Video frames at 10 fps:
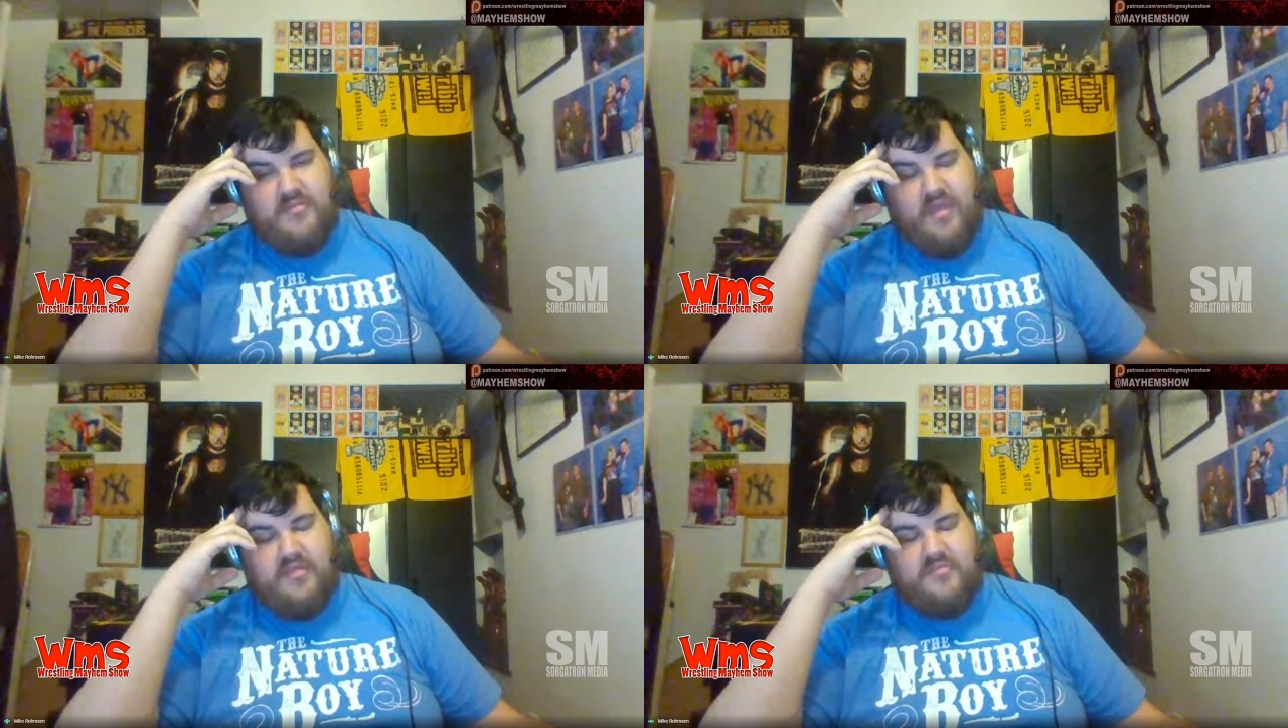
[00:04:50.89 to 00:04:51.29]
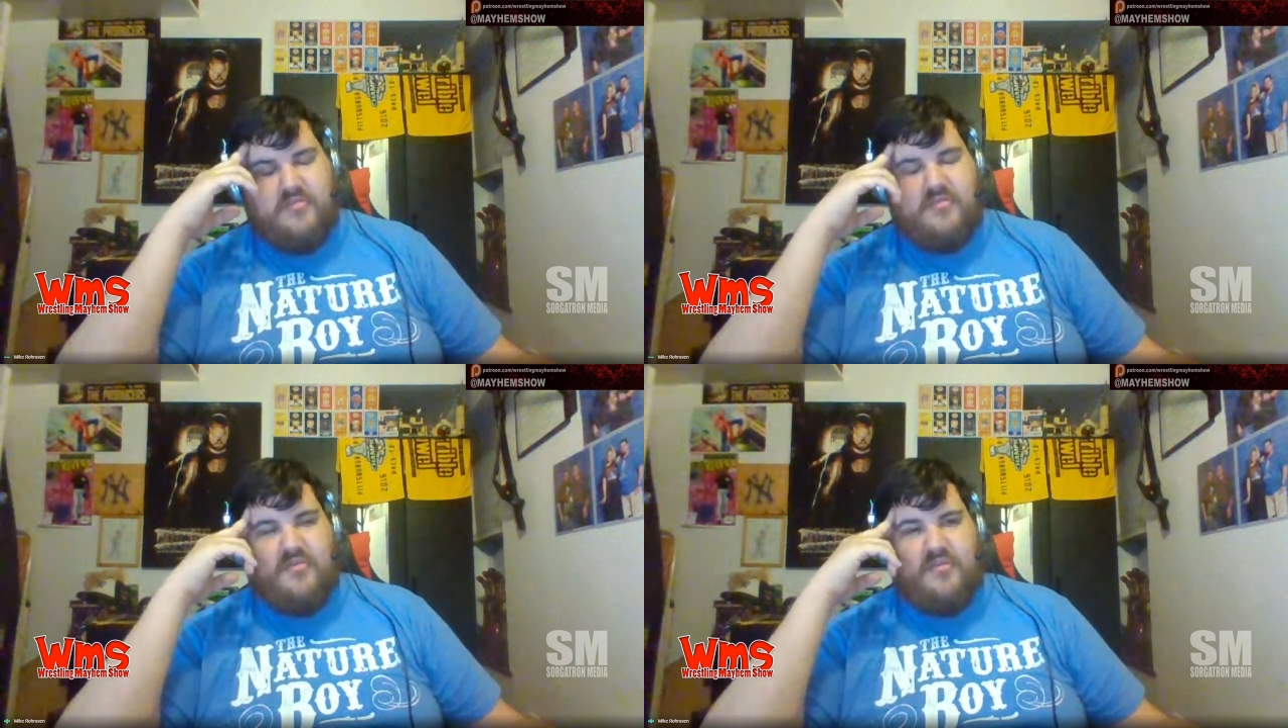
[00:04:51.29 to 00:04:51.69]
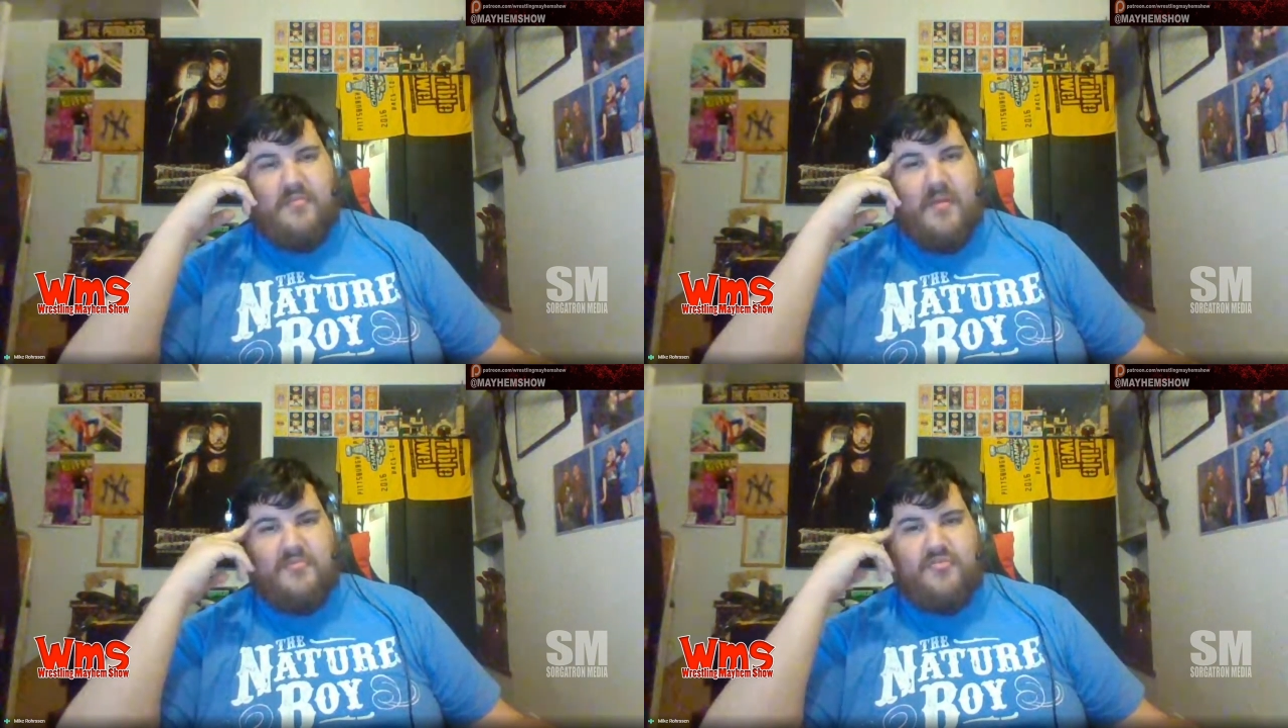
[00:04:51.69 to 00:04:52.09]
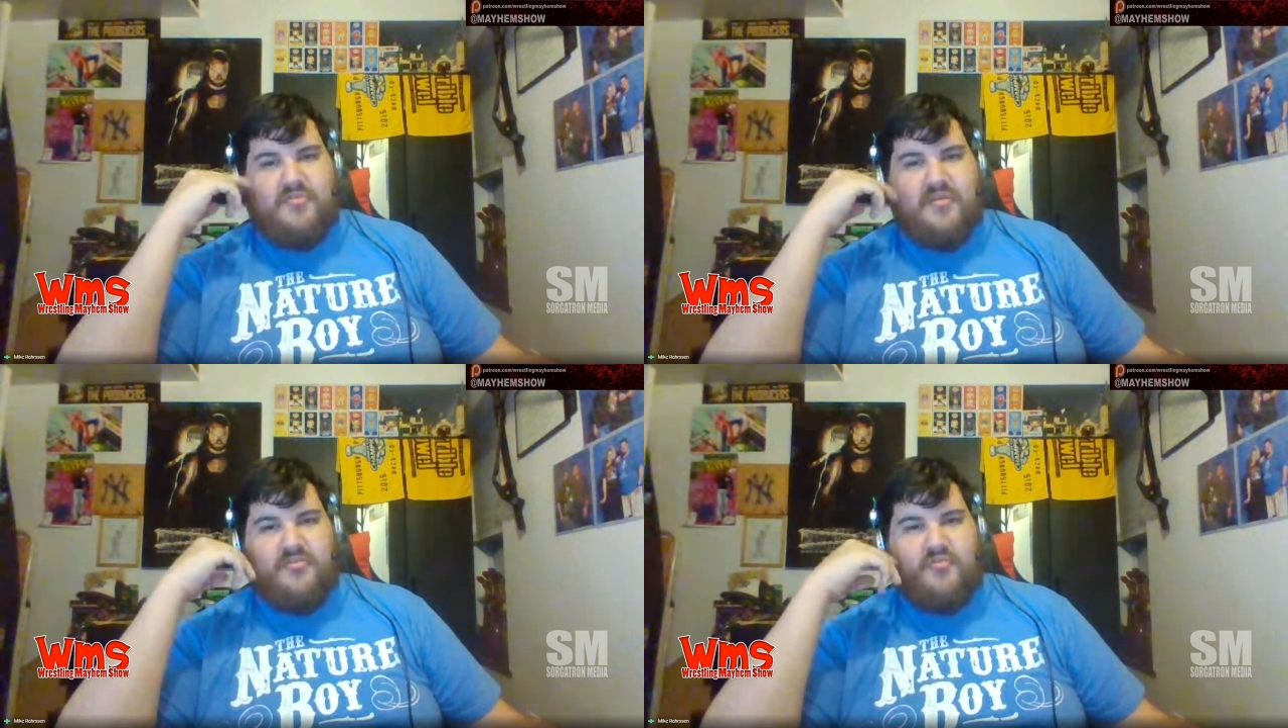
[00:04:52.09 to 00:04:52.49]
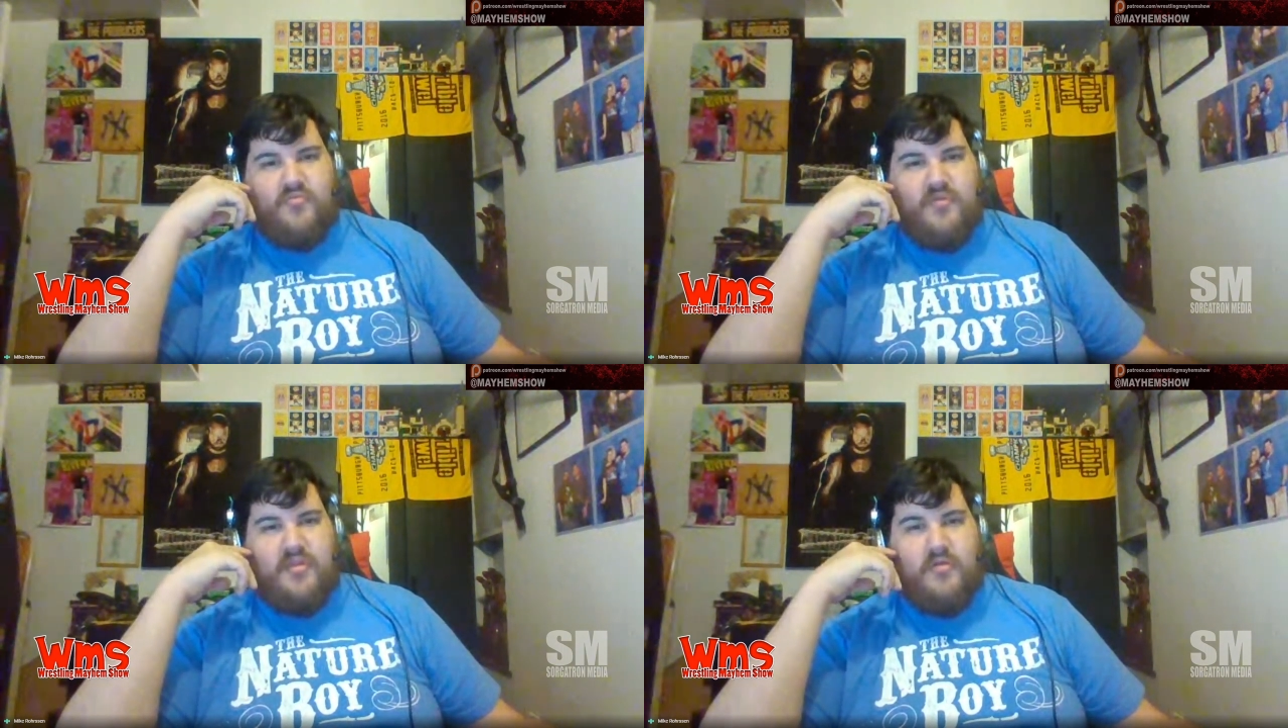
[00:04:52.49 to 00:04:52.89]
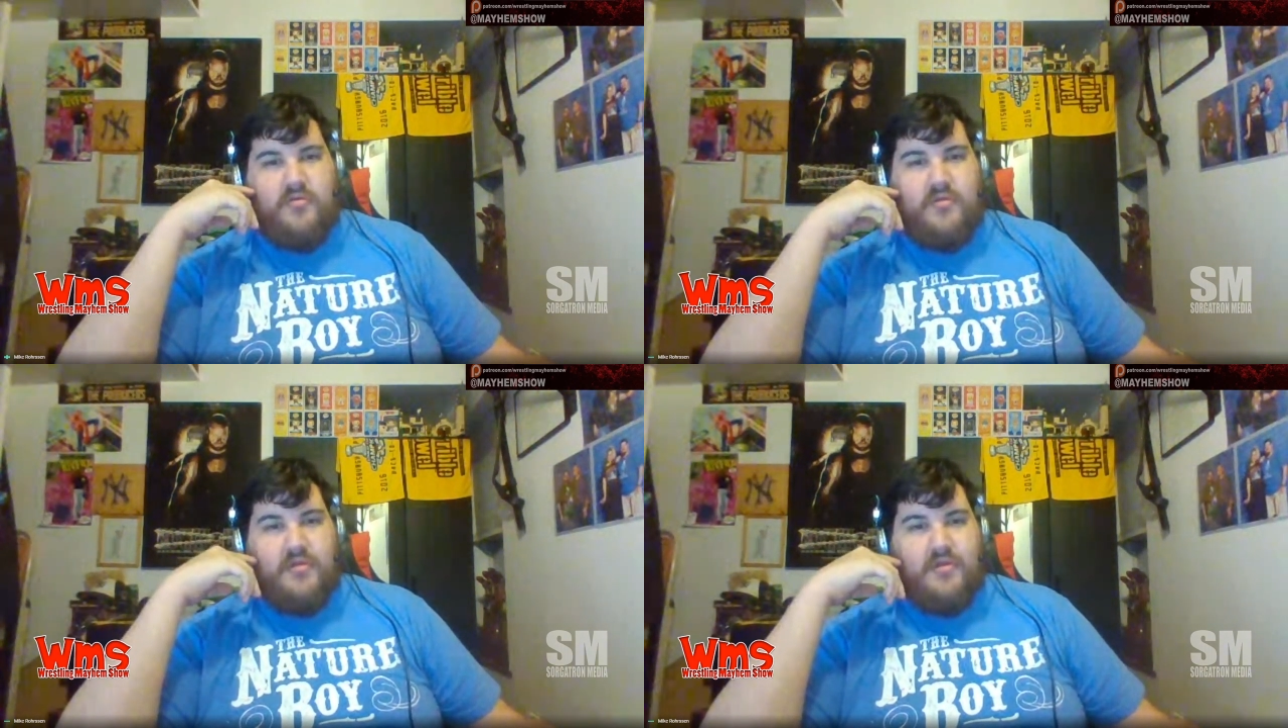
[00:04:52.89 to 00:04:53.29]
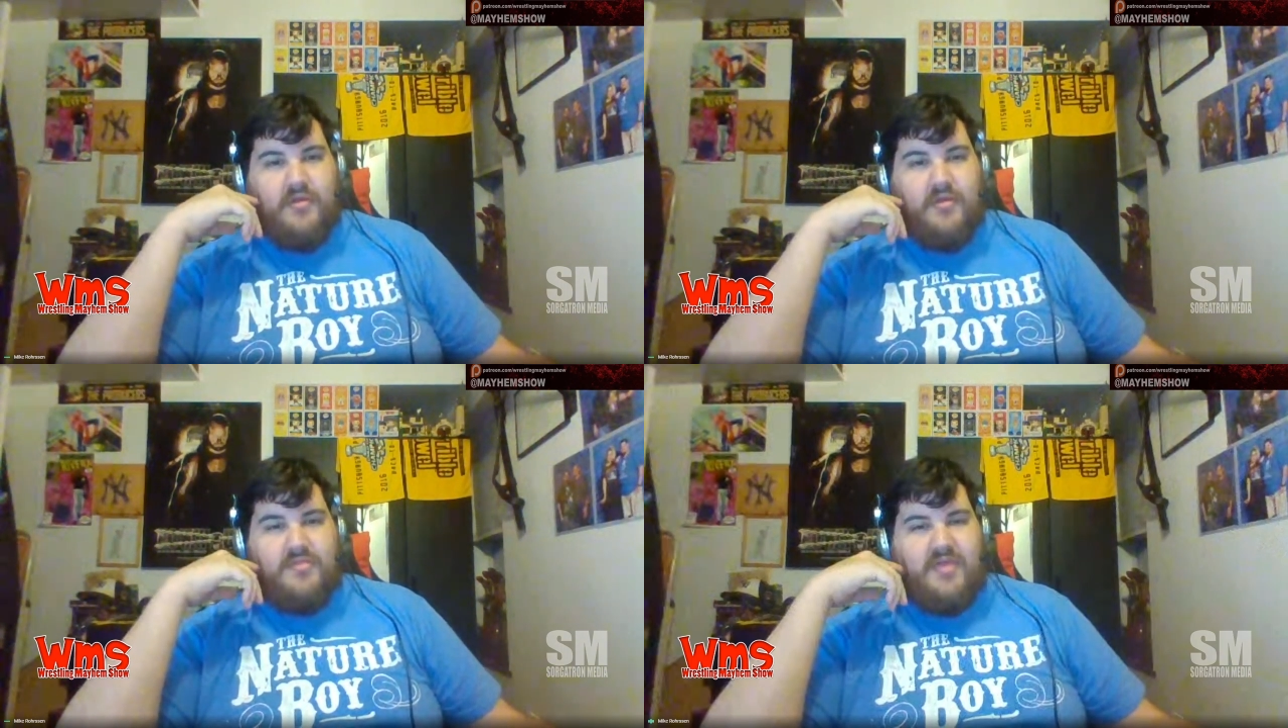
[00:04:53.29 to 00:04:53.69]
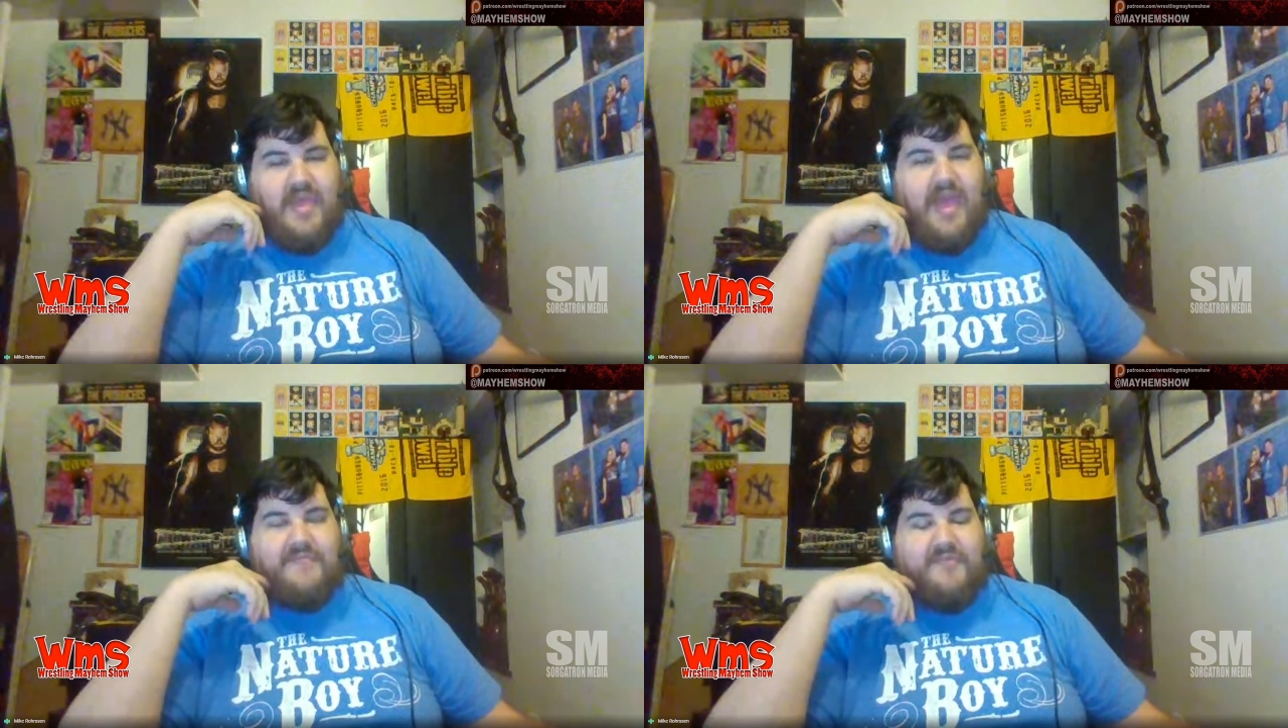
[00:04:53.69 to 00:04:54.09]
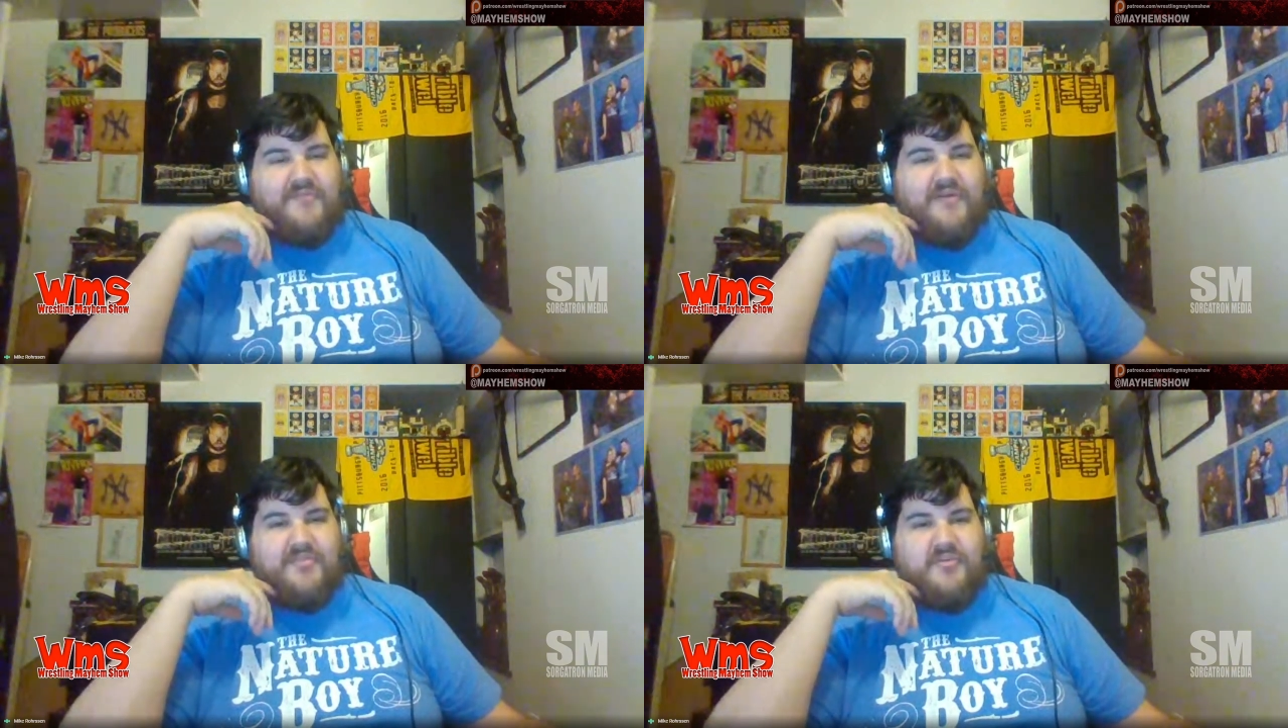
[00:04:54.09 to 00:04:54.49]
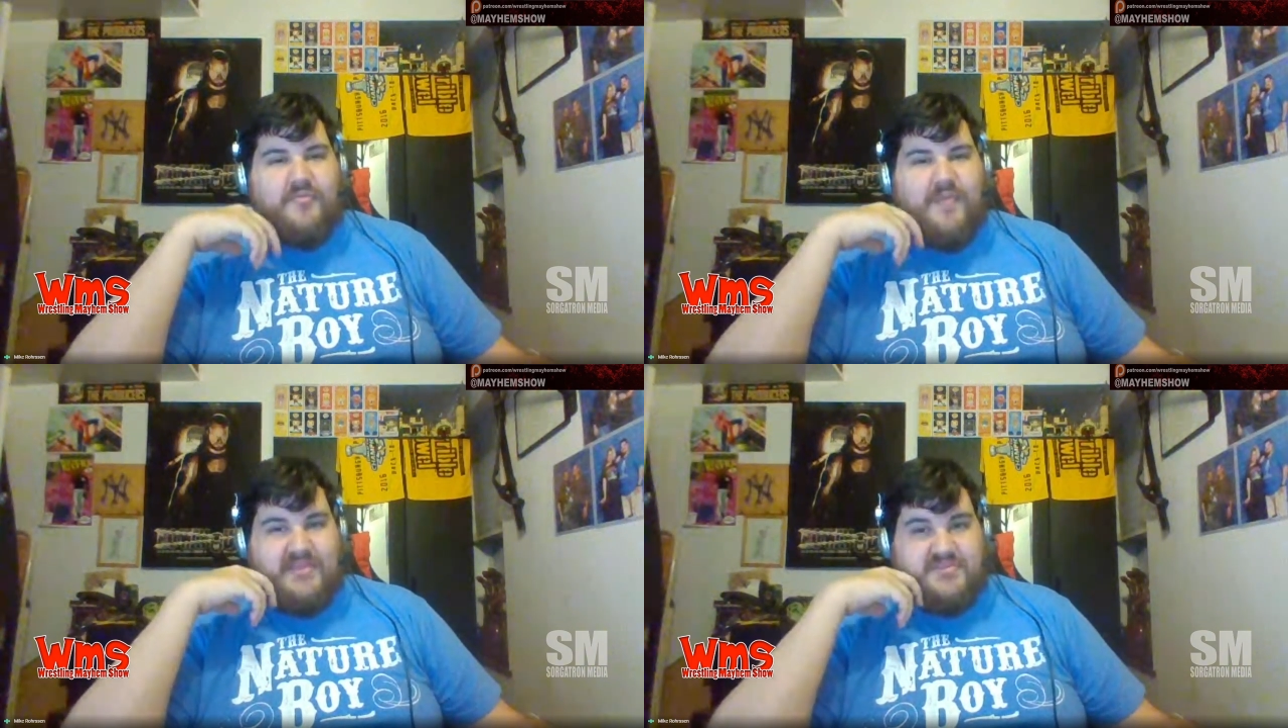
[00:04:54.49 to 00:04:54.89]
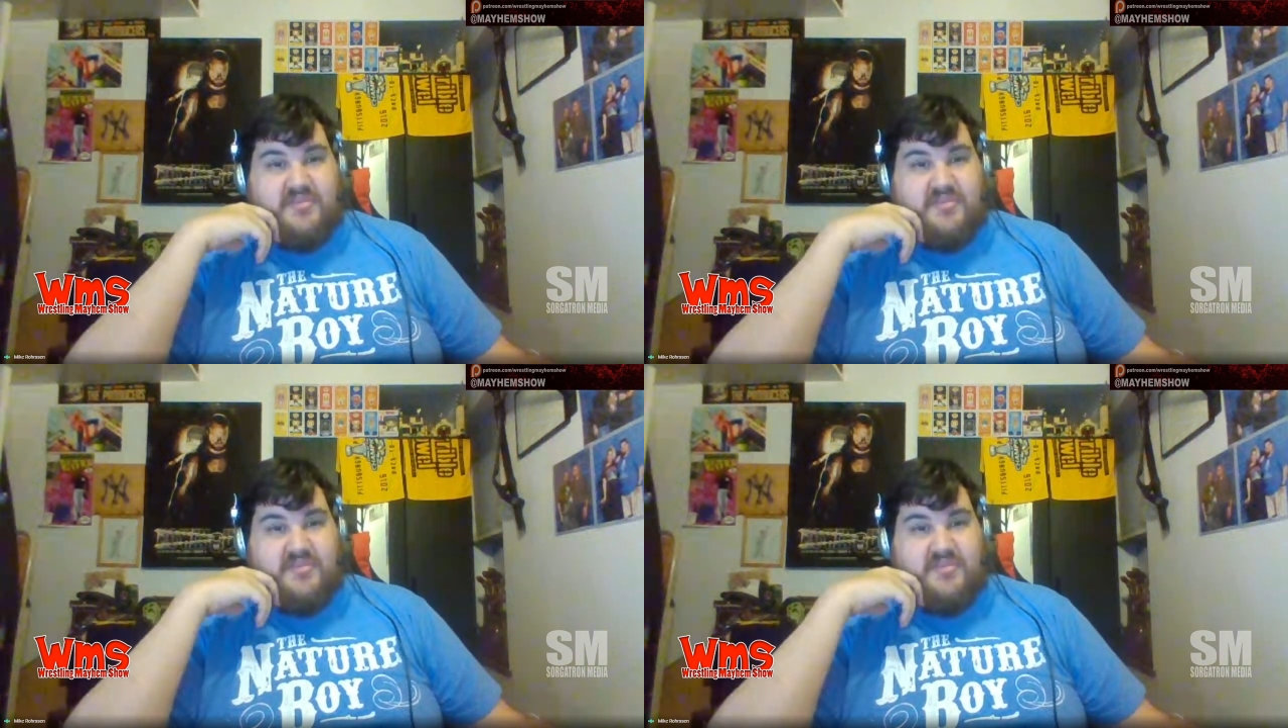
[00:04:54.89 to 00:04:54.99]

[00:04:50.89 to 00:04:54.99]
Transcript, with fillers: uh, Tony Mamaluke, and Little Guido, they have a fun little match.